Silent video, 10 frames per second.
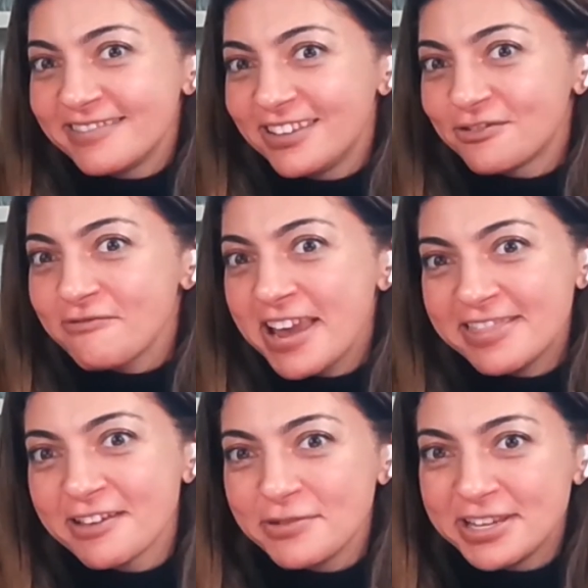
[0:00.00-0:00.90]
You're
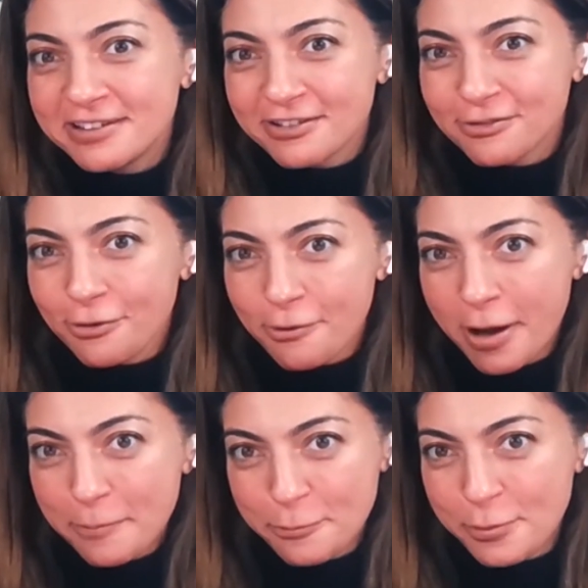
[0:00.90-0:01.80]
right that we didn't grow
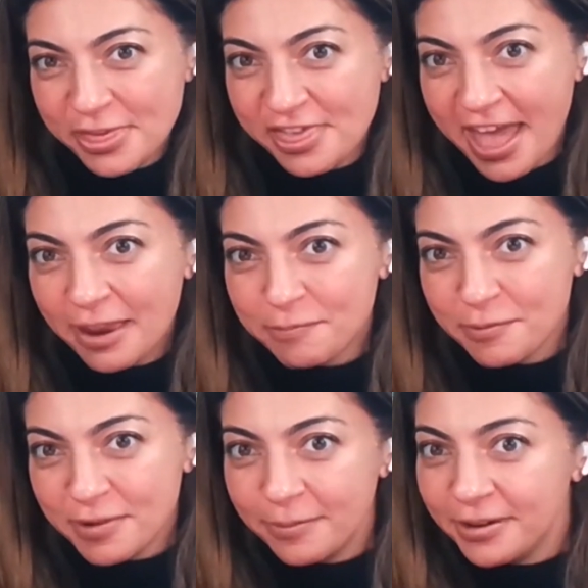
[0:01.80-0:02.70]
up with that,
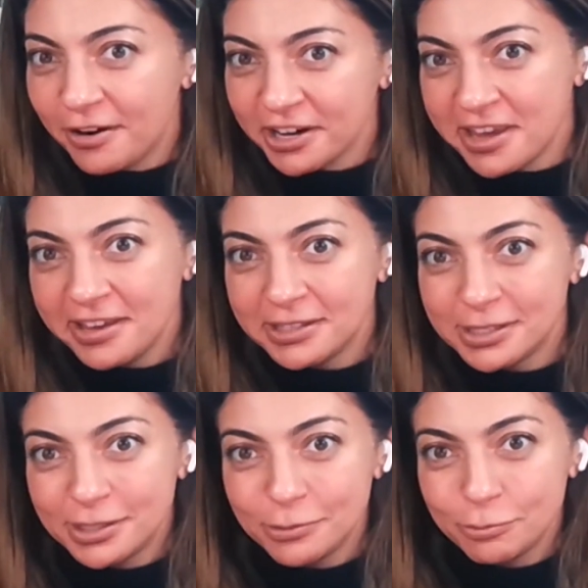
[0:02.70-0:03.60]
but maybe our
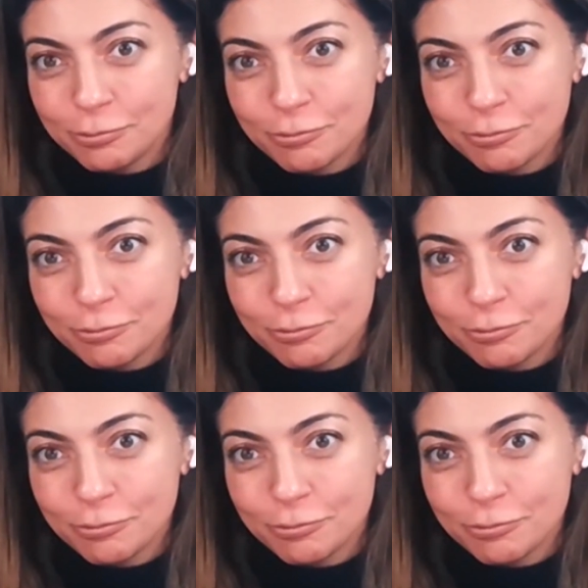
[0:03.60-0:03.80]
kids,